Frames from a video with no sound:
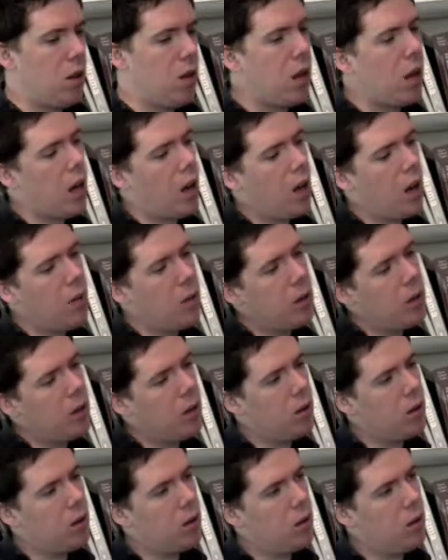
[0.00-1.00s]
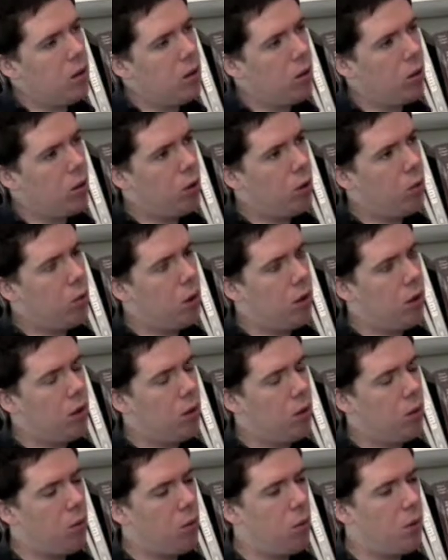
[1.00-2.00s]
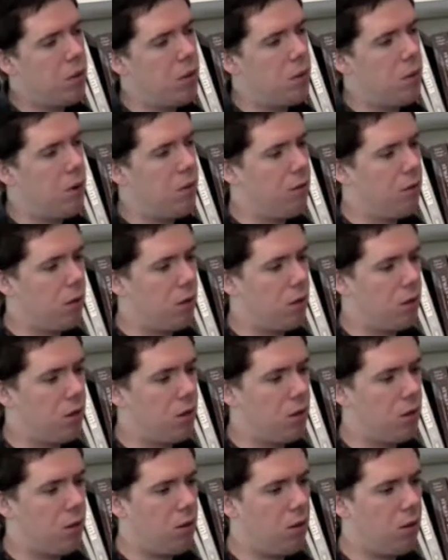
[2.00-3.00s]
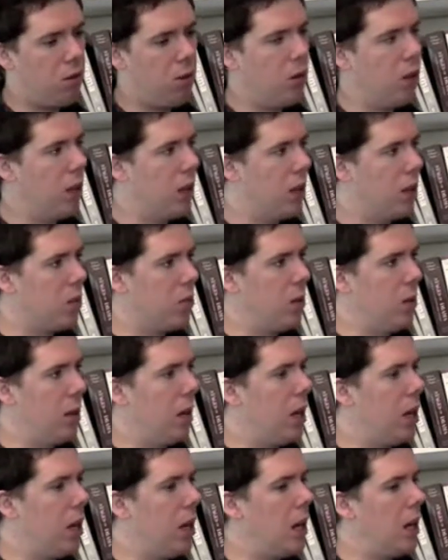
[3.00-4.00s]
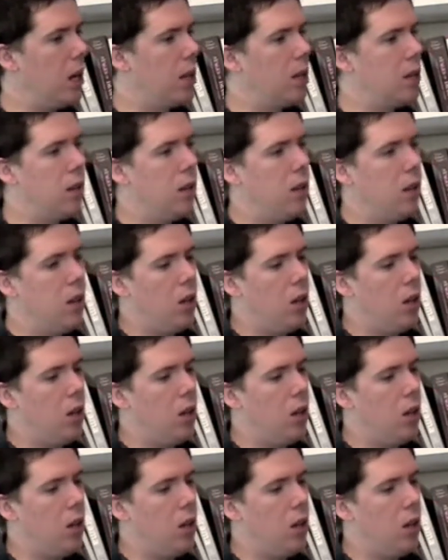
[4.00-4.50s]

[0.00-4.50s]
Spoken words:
Yeah, I mean, Good Mother was my first full-length play, and